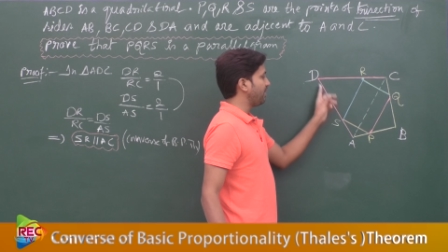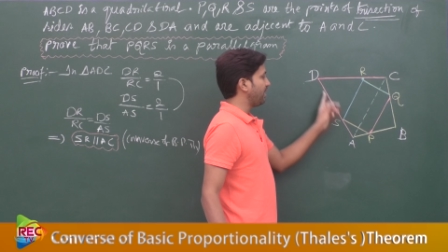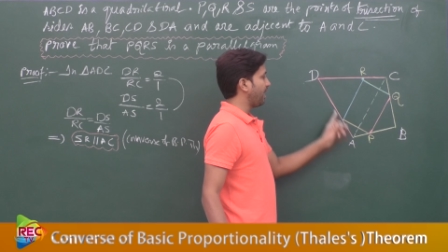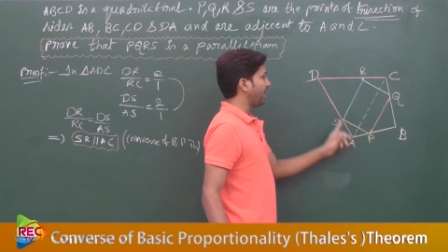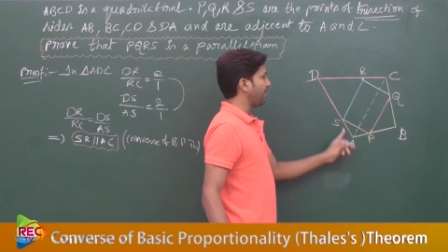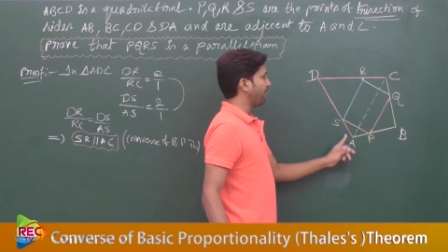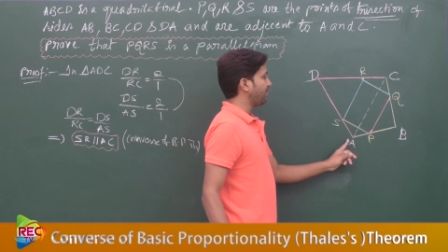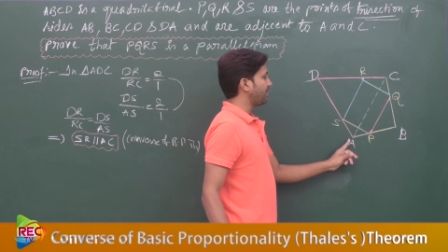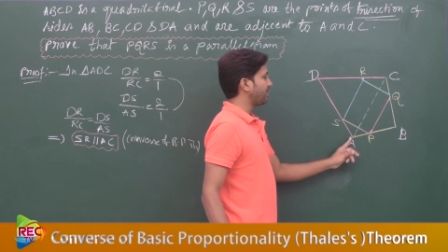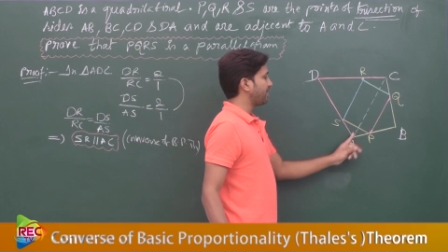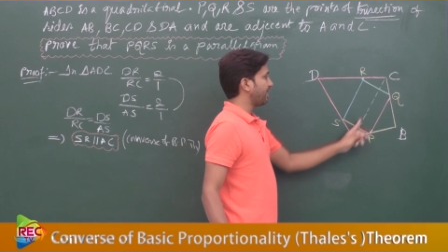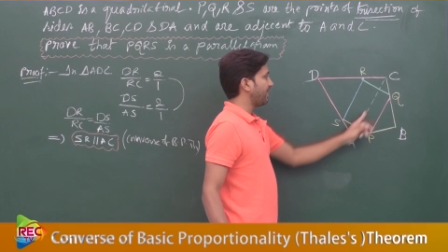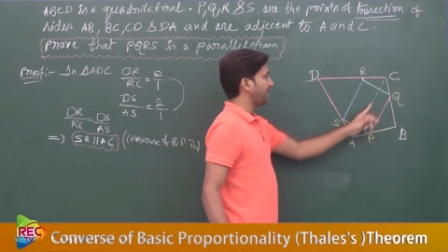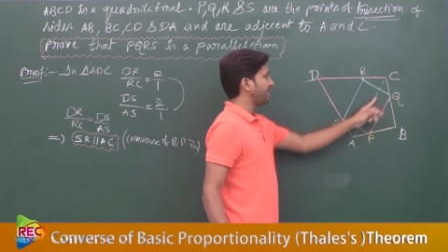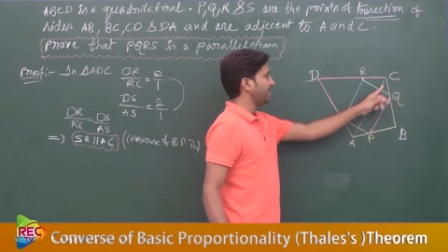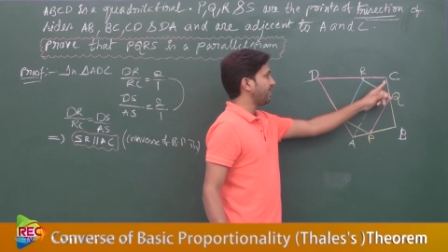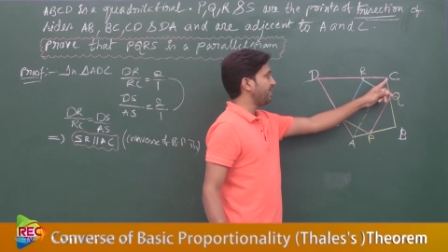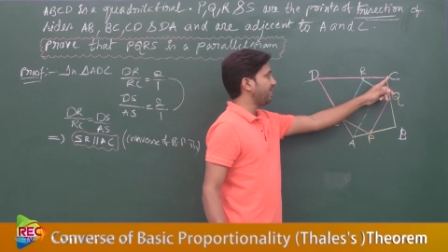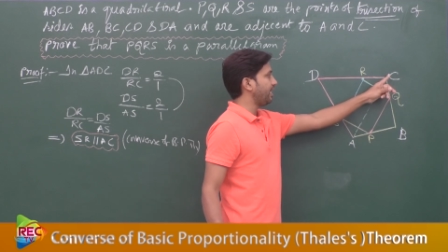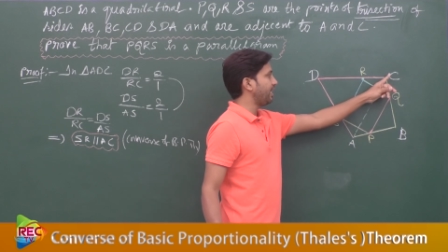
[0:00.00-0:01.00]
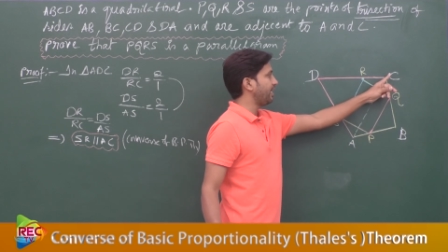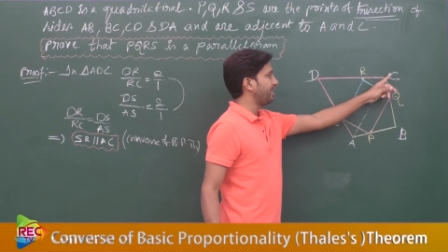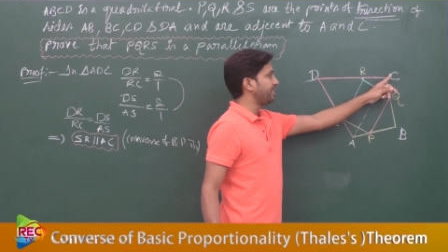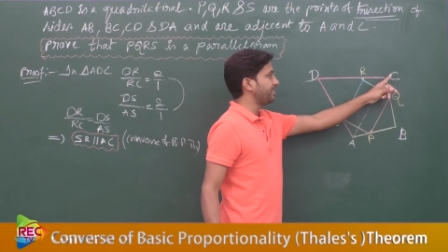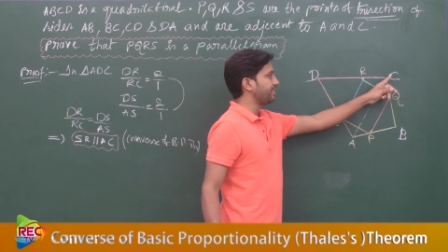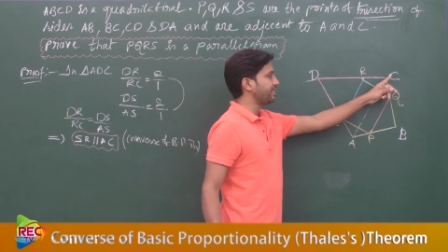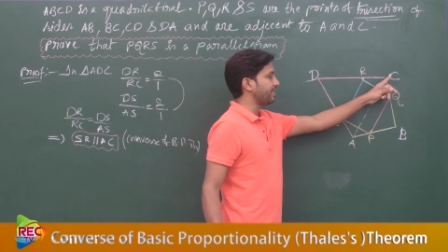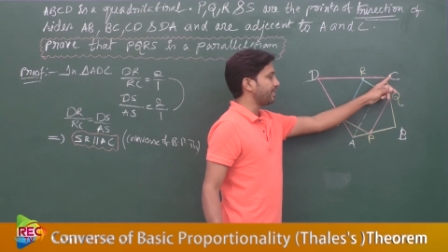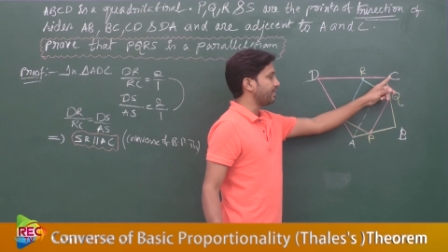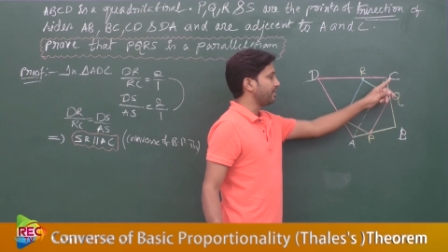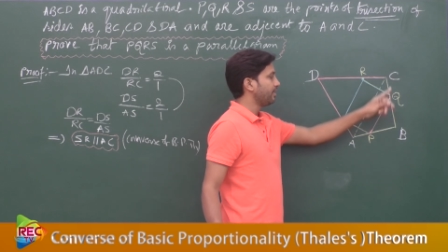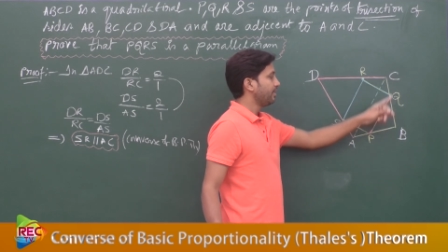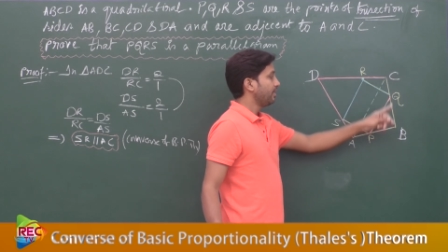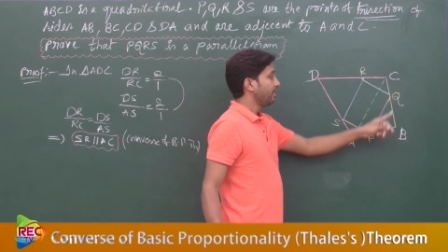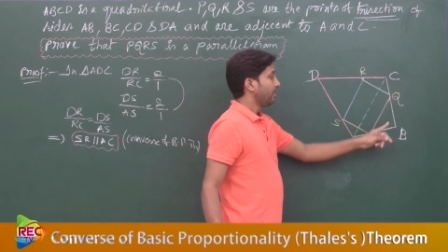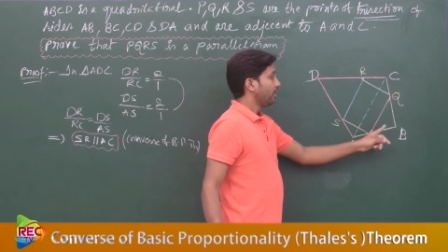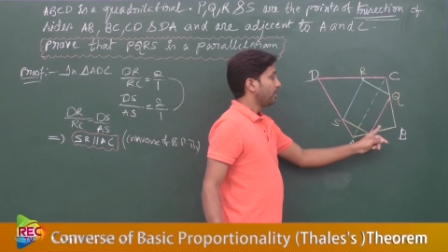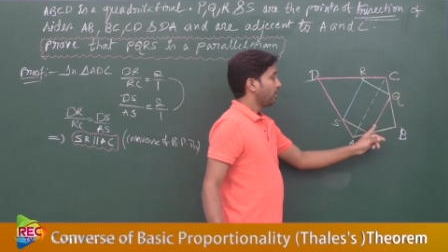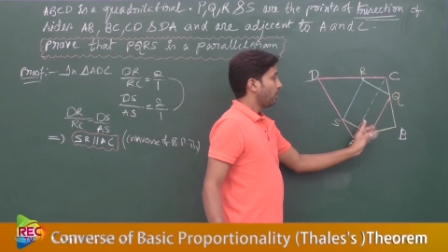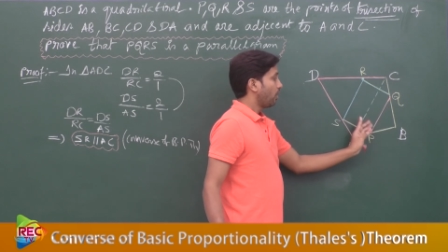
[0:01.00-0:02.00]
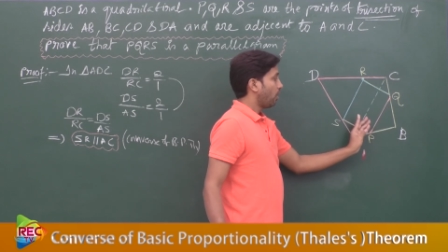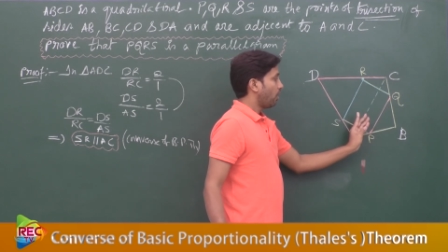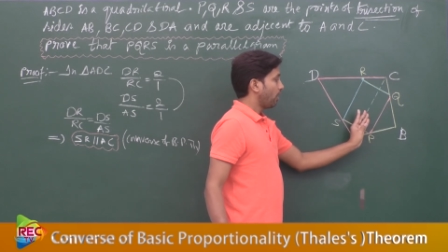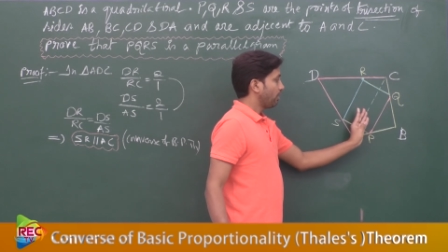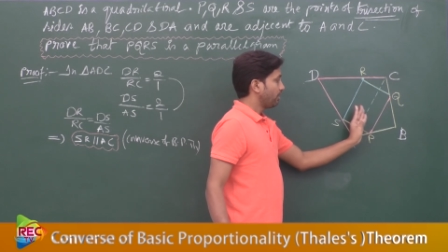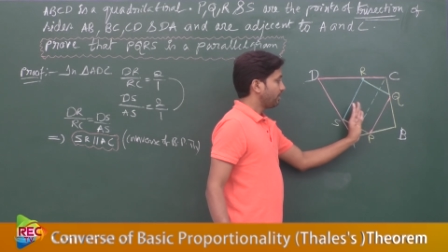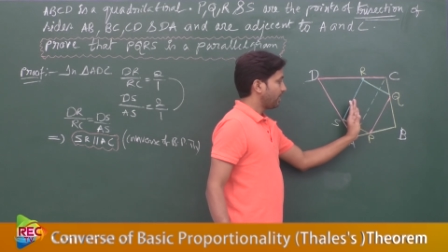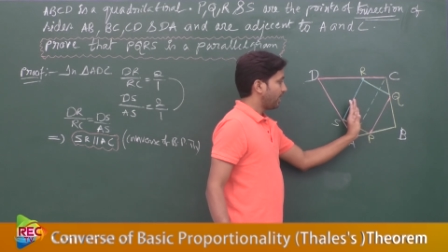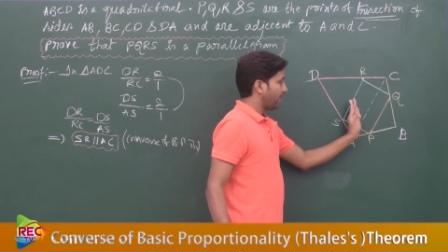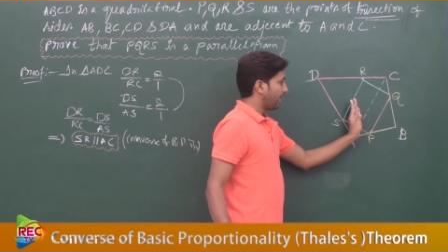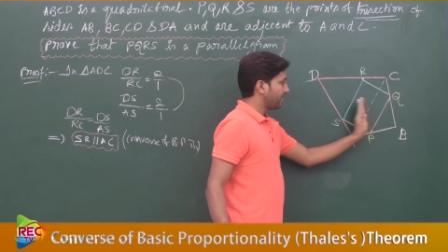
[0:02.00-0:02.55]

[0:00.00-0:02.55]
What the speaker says: we have a triangle ADC. On the